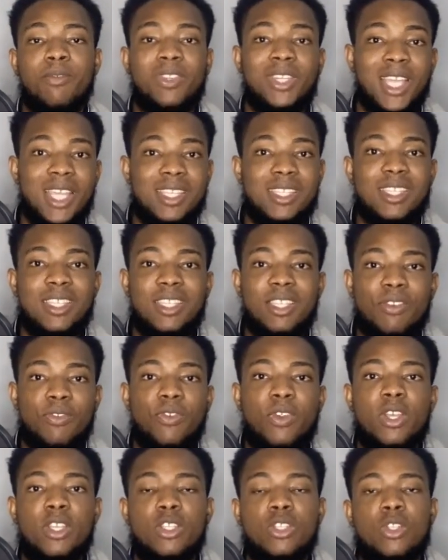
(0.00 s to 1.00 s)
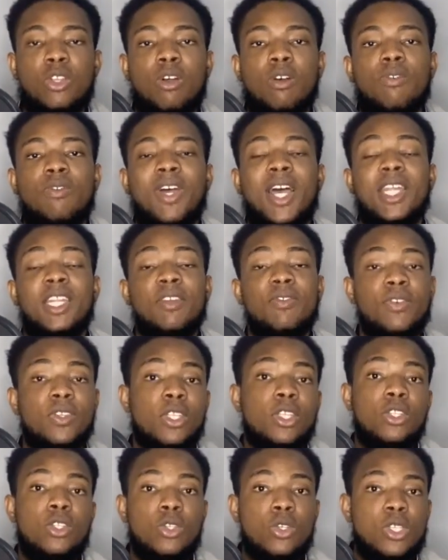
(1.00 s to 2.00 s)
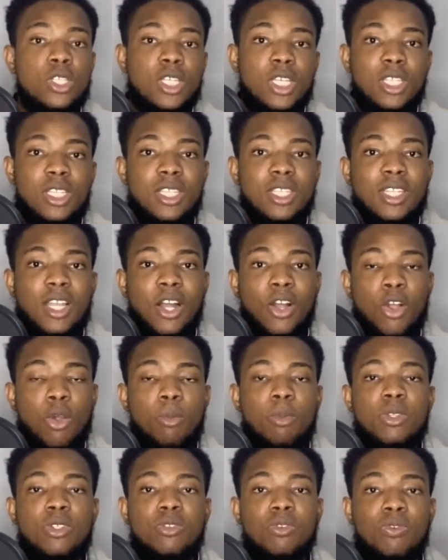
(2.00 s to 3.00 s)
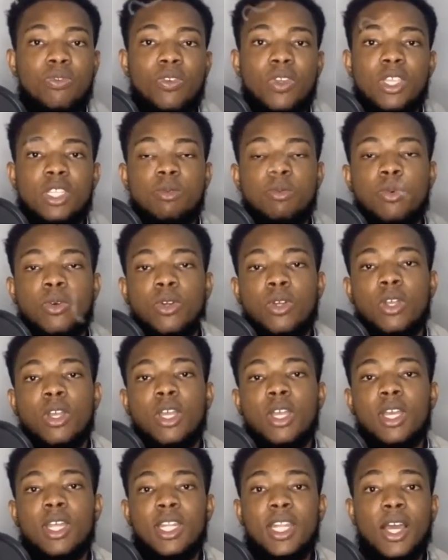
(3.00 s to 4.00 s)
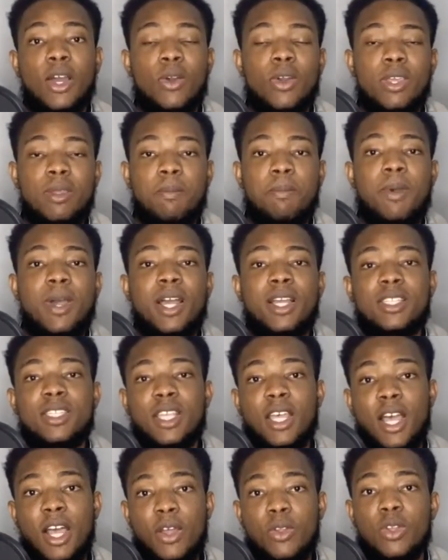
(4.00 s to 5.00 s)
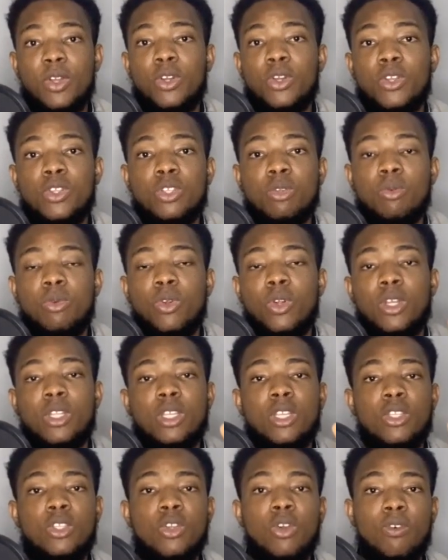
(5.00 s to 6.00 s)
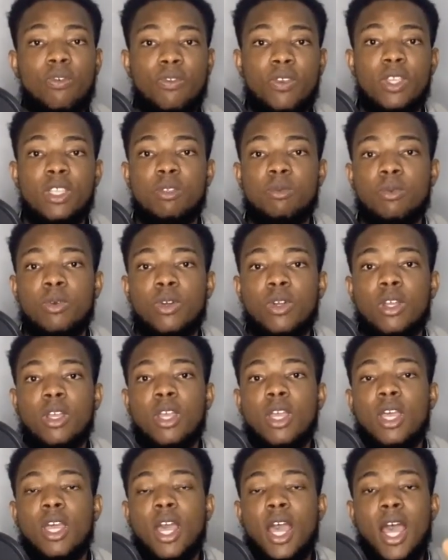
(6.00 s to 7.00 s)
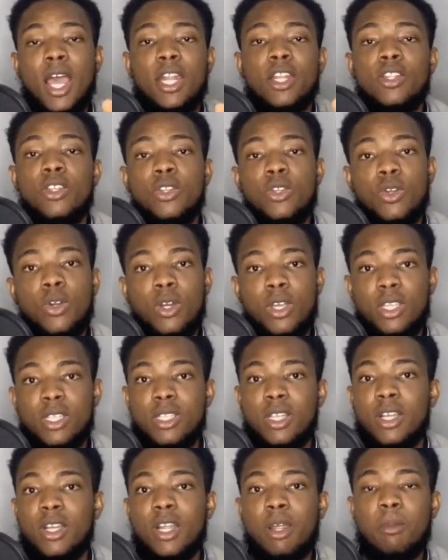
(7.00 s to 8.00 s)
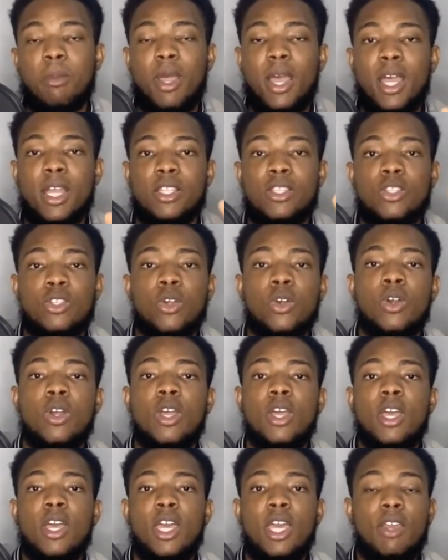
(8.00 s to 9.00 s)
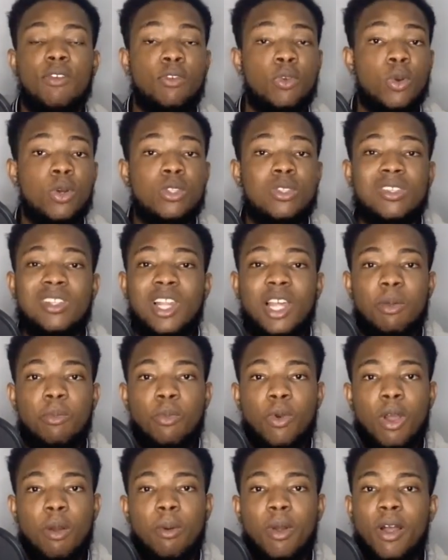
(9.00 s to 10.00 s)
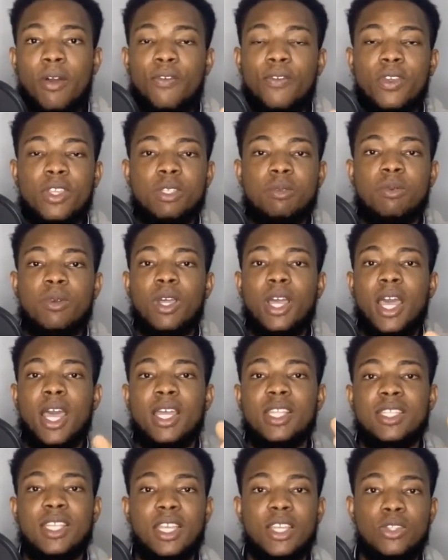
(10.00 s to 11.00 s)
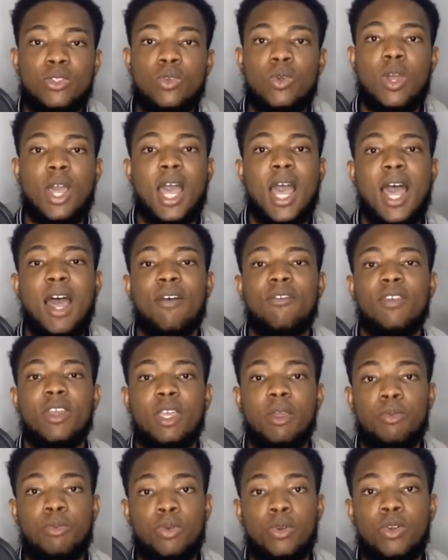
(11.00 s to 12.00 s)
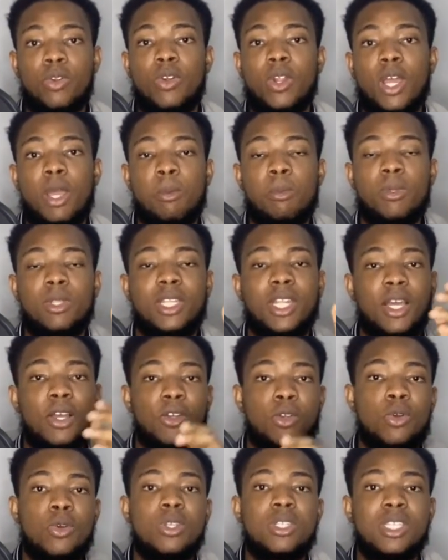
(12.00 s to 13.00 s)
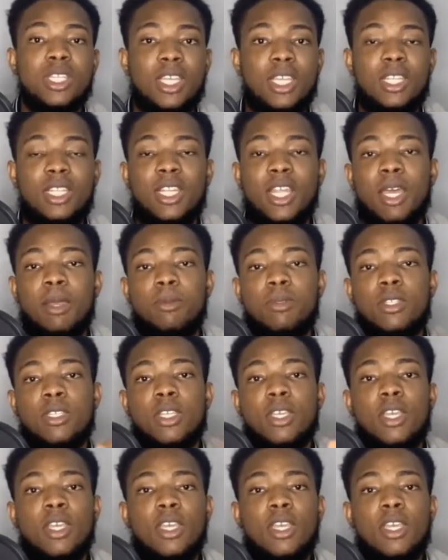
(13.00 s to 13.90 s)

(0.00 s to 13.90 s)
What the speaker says: testing different stuff, and even the new changes that are coming to Facebook that will impact how you're going to be running your Facebook and your Instagram ads. So if you want to learn more about Facebook ads, I do have a program that goes in depth